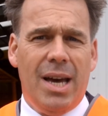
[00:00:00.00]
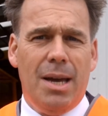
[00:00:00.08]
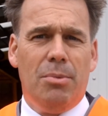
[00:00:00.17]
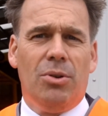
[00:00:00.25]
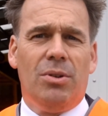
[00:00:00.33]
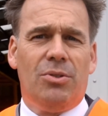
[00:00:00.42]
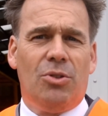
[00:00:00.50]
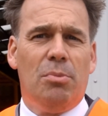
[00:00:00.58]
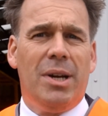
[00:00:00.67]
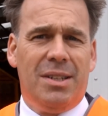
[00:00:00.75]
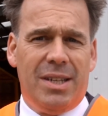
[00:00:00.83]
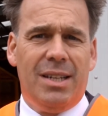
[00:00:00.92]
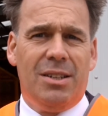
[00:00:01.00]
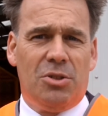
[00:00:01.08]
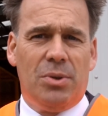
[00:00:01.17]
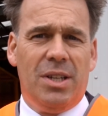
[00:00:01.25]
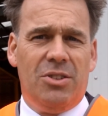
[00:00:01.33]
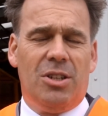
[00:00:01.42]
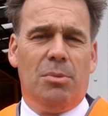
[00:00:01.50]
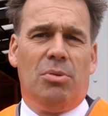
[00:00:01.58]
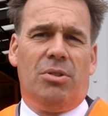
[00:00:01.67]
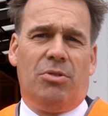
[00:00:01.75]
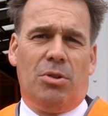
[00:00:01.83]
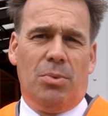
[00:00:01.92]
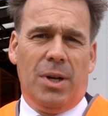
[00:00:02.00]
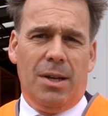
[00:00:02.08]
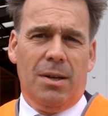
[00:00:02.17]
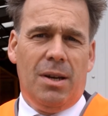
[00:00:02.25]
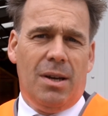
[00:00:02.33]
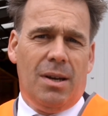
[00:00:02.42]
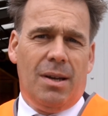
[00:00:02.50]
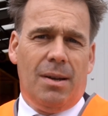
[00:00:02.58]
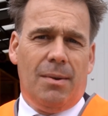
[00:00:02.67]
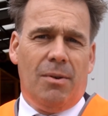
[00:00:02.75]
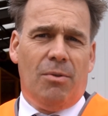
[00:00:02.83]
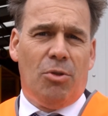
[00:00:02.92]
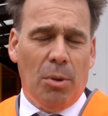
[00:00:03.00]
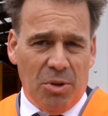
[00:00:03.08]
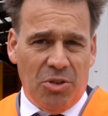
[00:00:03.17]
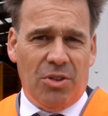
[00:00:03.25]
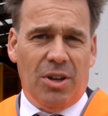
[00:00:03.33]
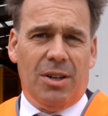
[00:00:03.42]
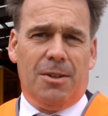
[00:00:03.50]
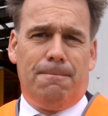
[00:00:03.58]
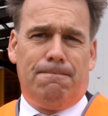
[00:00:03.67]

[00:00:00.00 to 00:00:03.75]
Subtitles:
able to maintain the trains in a perfect way from the start.